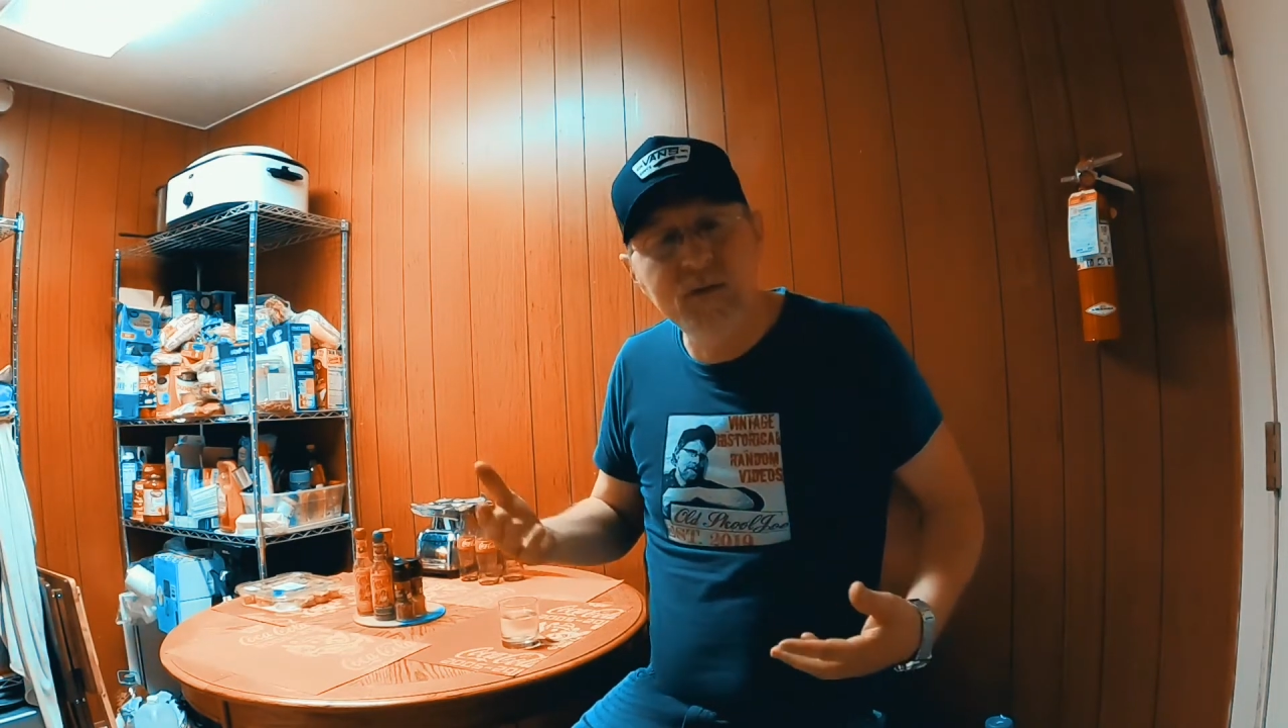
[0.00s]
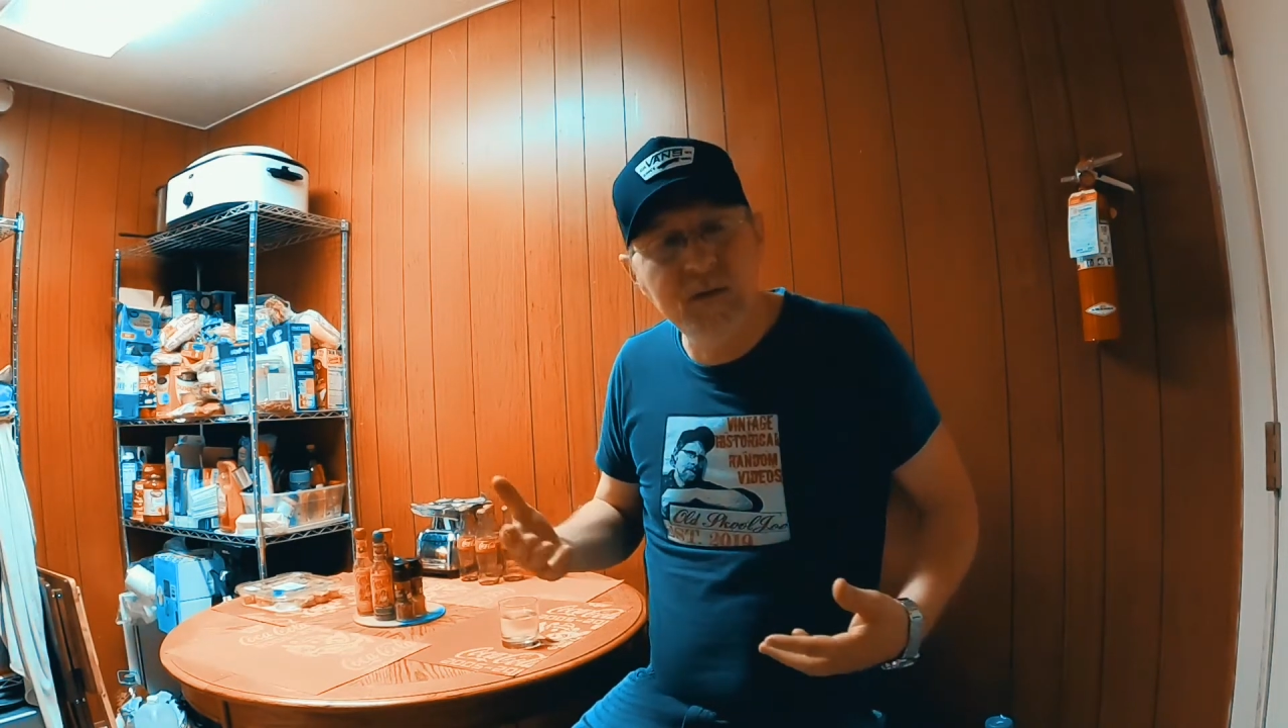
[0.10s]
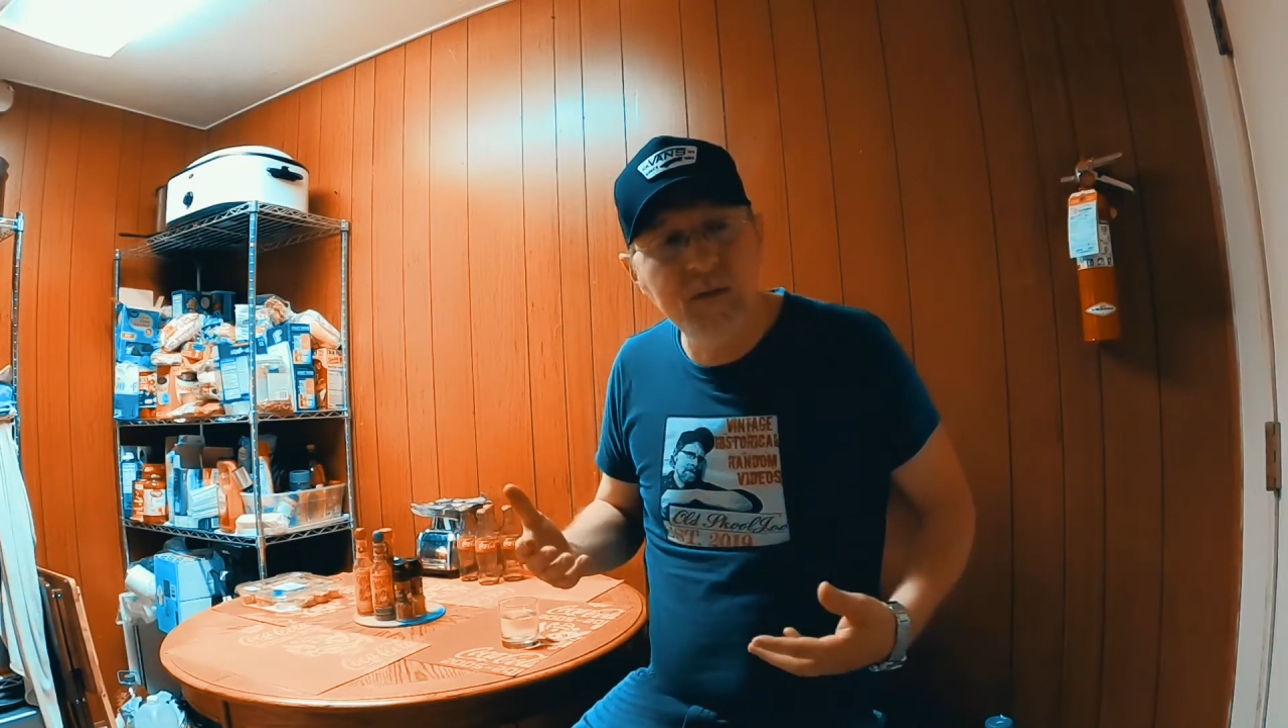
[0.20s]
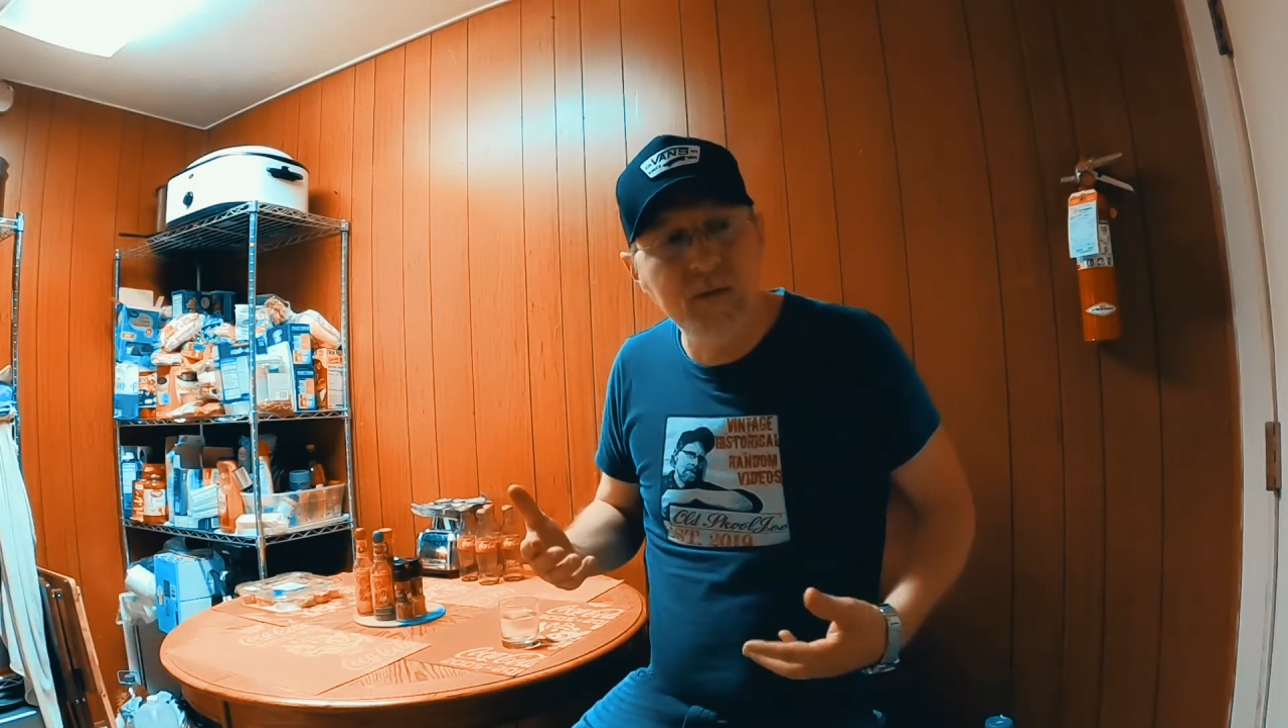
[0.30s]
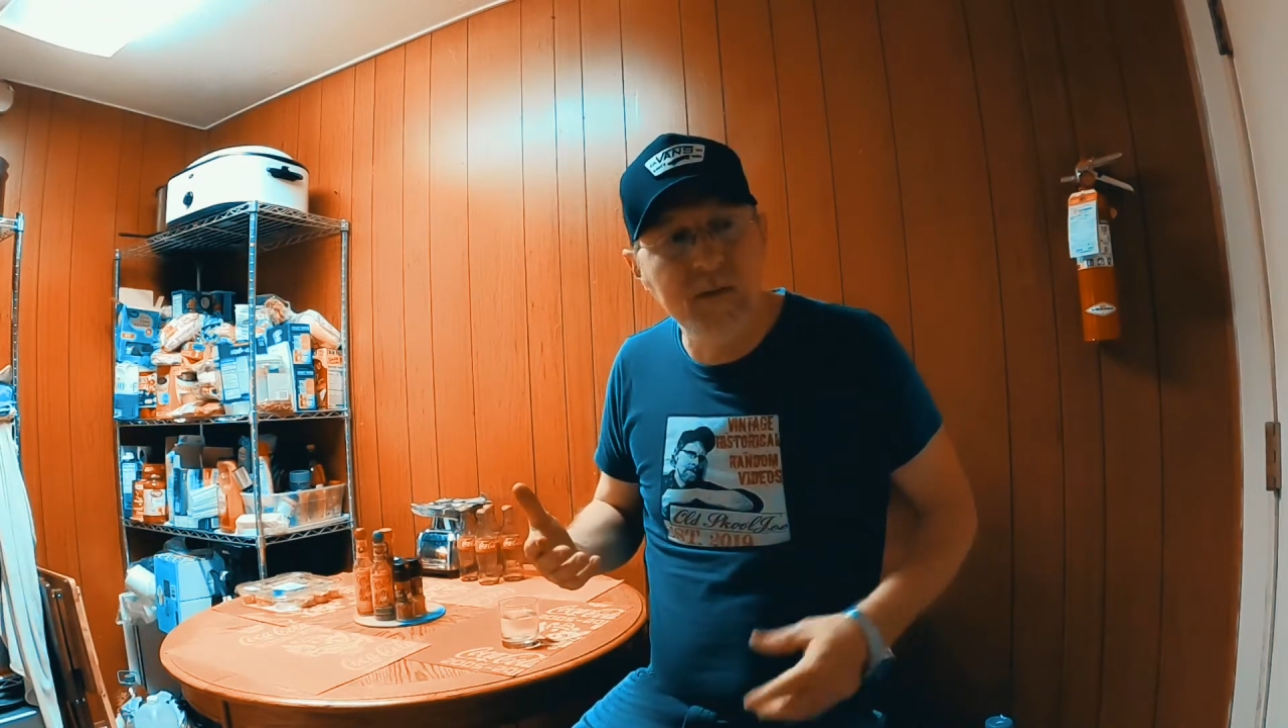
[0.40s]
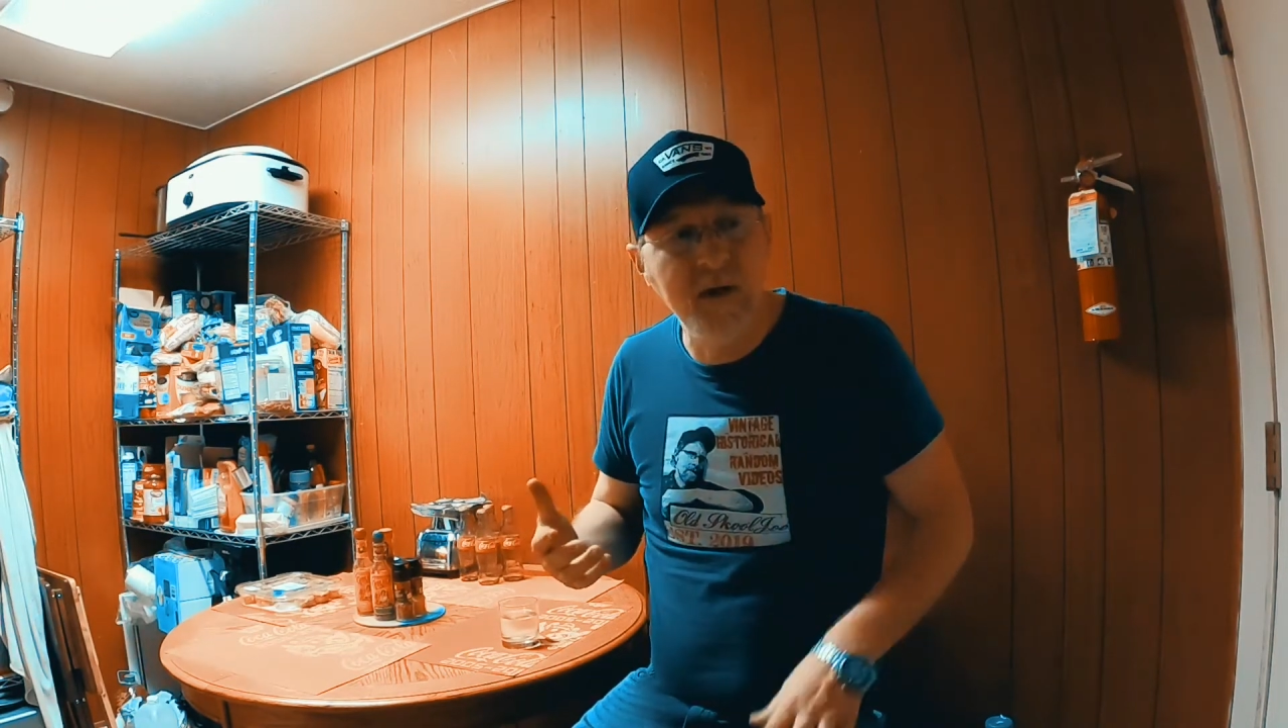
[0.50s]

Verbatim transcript: you do.